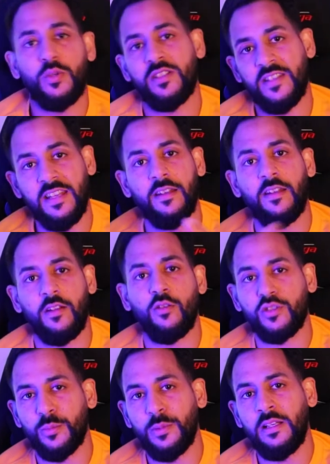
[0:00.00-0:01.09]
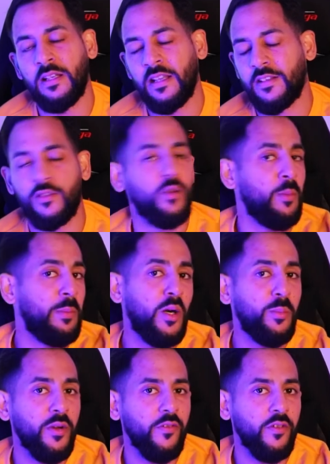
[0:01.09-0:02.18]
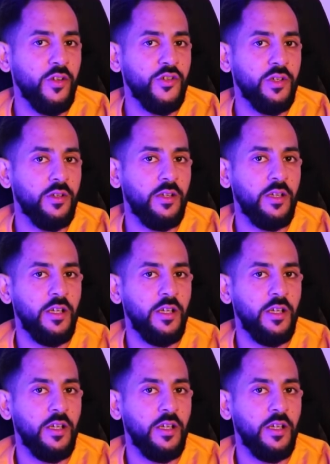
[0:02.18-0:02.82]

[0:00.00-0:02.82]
which then ultimately led to a bowel perforation.